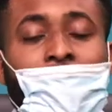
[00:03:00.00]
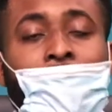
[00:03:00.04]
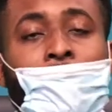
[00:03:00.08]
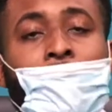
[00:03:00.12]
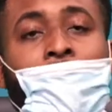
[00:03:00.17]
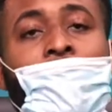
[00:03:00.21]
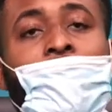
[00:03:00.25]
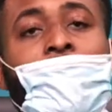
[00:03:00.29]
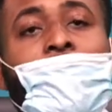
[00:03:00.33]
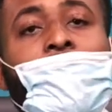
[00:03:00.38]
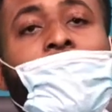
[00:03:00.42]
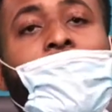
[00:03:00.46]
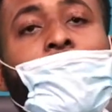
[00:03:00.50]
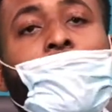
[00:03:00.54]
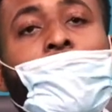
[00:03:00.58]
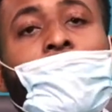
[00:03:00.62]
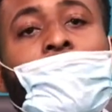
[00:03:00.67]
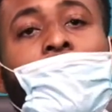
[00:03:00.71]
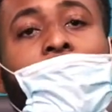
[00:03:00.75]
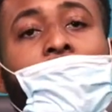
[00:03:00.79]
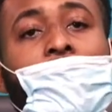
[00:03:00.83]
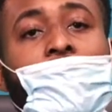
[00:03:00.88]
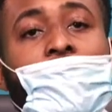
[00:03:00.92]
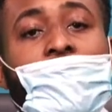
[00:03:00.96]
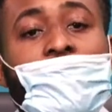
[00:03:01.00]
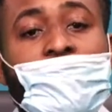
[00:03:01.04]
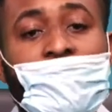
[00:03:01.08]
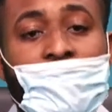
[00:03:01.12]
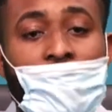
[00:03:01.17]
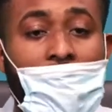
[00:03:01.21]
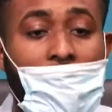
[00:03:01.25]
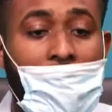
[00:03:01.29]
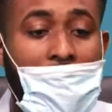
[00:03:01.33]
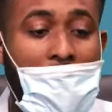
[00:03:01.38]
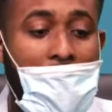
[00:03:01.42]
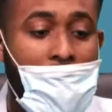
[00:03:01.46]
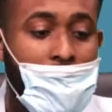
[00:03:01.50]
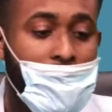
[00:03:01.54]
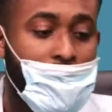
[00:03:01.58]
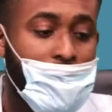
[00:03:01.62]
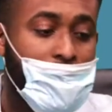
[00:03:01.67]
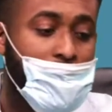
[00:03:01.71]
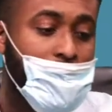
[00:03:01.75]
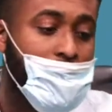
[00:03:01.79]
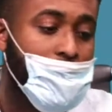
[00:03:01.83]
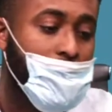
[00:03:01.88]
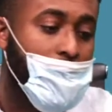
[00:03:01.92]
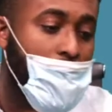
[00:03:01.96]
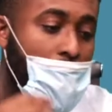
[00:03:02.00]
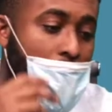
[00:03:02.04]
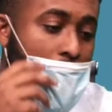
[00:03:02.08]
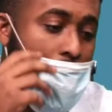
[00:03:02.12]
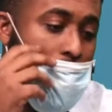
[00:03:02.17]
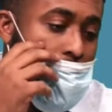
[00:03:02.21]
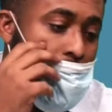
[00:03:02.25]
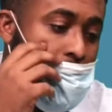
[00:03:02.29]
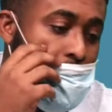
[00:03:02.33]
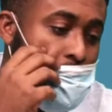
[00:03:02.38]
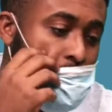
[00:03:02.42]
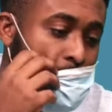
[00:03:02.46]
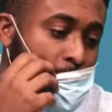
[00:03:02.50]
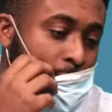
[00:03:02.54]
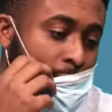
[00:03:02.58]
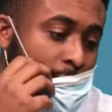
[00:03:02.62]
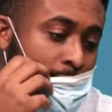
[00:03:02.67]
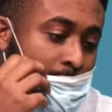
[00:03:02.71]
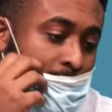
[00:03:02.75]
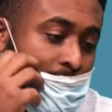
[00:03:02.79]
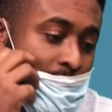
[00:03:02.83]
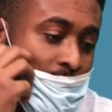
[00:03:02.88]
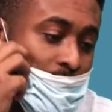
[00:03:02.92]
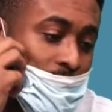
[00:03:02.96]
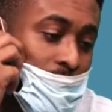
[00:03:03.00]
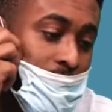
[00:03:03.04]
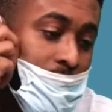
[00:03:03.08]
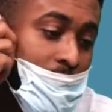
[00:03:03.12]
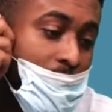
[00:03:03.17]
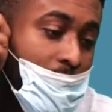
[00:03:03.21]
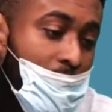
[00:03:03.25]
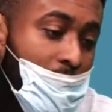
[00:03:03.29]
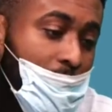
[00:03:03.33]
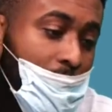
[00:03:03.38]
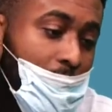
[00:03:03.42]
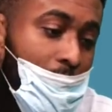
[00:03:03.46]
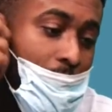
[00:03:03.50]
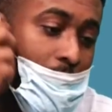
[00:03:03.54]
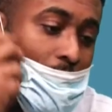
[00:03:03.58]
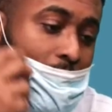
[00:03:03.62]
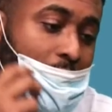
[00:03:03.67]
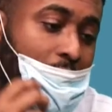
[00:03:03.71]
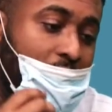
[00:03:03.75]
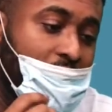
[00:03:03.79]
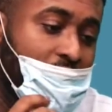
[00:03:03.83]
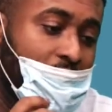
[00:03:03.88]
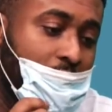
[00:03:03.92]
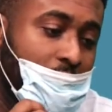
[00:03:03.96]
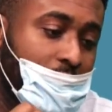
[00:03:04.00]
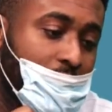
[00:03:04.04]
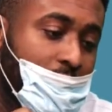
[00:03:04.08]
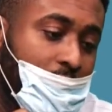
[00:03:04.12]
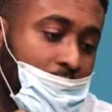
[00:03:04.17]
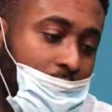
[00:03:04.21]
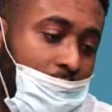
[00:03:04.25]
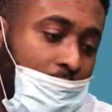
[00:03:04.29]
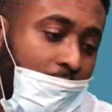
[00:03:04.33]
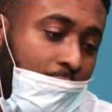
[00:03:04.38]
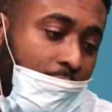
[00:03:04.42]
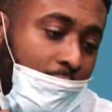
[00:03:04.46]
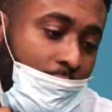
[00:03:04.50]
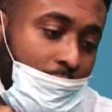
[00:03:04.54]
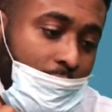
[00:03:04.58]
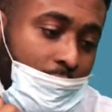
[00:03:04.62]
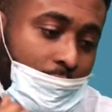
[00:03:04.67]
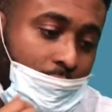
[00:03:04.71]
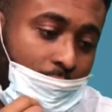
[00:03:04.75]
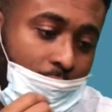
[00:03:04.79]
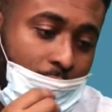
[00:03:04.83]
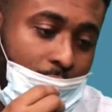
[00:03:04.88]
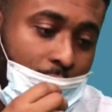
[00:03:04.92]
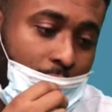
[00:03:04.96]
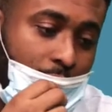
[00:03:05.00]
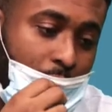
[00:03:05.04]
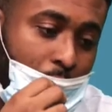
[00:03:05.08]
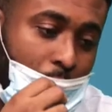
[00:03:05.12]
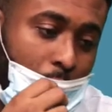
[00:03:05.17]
Now, malaria when I dey fear like this. Ah. How for now? This